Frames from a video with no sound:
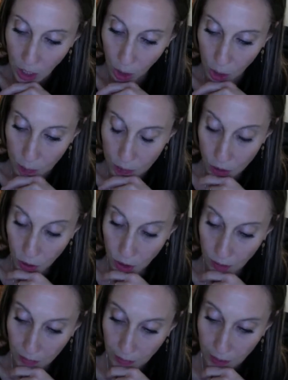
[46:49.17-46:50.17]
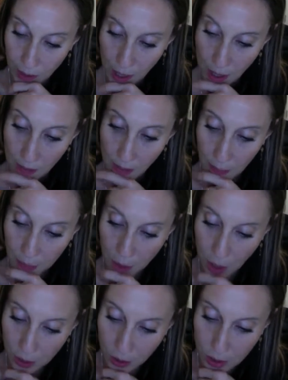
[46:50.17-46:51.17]
Observe that
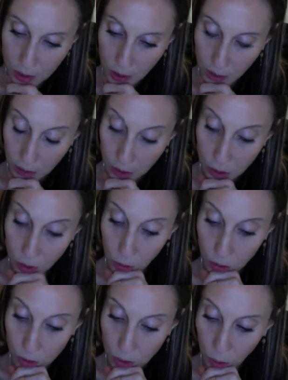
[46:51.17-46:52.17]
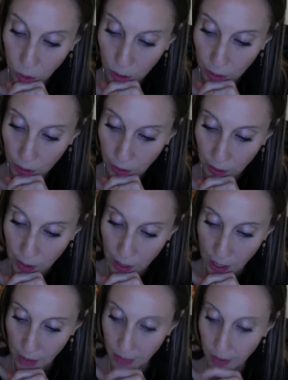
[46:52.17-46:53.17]
because this living soul is holy,
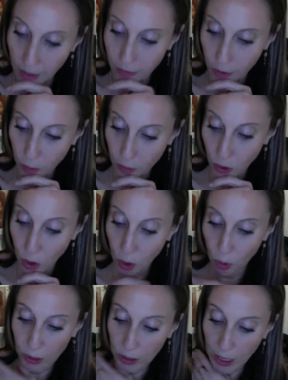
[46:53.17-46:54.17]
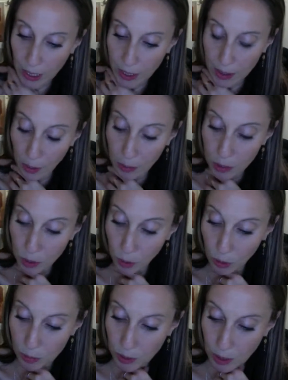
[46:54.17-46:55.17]
therefore, when the Holy Land
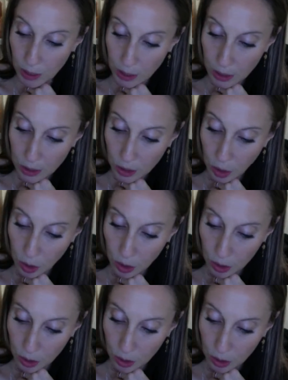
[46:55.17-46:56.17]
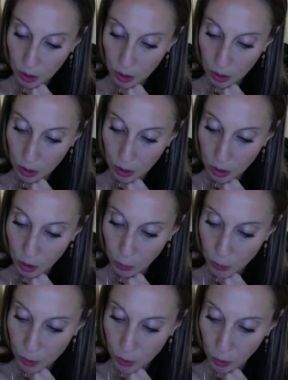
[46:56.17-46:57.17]
absorbs it, it is called
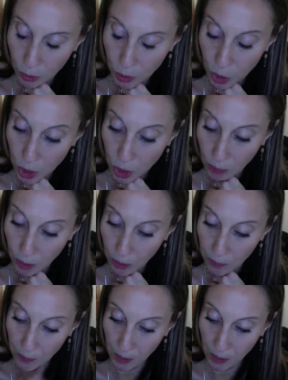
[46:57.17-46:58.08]
supersoul, neshama.